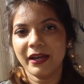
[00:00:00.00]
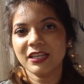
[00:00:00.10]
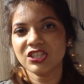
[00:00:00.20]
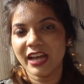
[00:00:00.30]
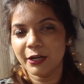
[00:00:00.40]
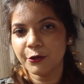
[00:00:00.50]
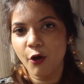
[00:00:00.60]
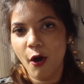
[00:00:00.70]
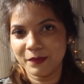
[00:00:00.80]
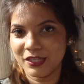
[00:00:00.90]
my childhood
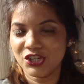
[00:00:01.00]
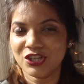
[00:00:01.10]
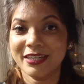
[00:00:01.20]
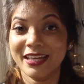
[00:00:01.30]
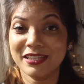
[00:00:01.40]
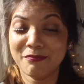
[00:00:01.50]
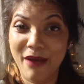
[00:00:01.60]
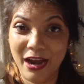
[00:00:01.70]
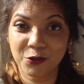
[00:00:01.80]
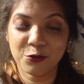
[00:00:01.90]
obsession is
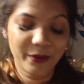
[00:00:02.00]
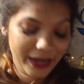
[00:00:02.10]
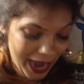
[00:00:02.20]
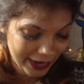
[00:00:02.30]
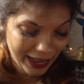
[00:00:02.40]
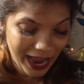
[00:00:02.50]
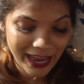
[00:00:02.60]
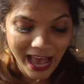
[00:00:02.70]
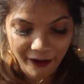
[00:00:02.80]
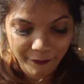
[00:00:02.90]
back to me, and I
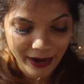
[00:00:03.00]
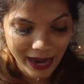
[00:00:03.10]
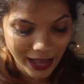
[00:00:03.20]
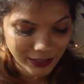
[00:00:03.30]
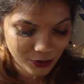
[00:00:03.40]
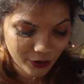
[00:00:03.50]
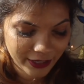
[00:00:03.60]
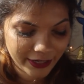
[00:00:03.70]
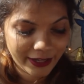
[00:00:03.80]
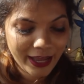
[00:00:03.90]
have my hands on
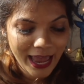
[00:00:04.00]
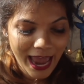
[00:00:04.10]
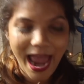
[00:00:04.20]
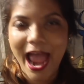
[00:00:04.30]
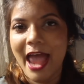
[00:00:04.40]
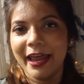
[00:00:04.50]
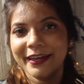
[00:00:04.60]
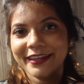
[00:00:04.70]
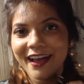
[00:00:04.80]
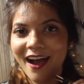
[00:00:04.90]
it.
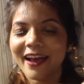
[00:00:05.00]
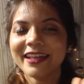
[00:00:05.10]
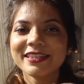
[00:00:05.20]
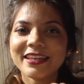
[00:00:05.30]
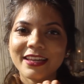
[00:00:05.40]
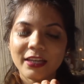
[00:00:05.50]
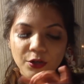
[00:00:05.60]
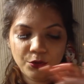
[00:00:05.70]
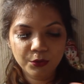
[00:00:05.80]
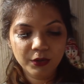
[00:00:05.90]
And yeah, it's really
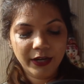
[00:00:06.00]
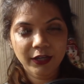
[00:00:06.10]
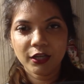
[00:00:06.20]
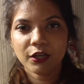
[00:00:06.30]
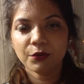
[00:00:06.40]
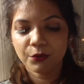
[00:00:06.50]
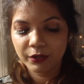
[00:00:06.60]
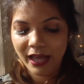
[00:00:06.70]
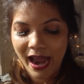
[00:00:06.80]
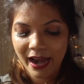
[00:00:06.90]
cool and
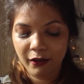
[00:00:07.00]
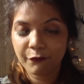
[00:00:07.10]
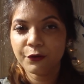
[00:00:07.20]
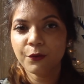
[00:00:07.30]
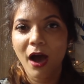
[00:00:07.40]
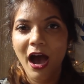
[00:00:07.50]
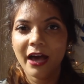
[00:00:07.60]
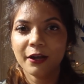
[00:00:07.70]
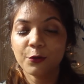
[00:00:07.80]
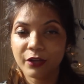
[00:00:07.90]
cute, and if you
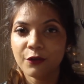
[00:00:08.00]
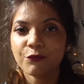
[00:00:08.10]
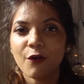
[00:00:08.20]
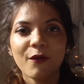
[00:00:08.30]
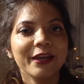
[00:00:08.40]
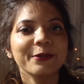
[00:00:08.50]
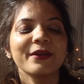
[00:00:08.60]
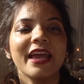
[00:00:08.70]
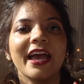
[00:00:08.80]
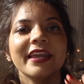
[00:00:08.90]
are looking for one, you
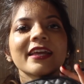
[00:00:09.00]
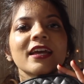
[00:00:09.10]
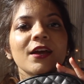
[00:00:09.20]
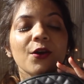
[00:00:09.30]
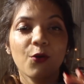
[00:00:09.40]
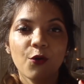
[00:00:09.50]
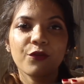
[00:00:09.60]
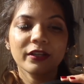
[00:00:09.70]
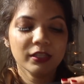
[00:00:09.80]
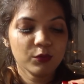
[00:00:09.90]
can go
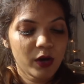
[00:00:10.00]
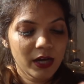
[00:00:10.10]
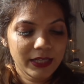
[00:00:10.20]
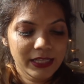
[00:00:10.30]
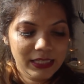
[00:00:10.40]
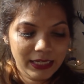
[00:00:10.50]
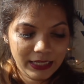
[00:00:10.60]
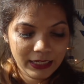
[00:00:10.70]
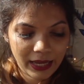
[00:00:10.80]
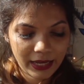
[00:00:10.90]
for this one. It's
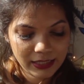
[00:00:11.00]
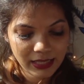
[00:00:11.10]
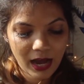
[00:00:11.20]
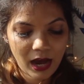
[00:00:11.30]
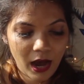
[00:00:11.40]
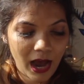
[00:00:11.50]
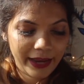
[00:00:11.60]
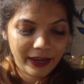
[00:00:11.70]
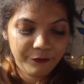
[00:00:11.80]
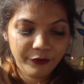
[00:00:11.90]
really nice.
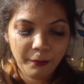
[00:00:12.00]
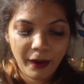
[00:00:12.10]
I can fit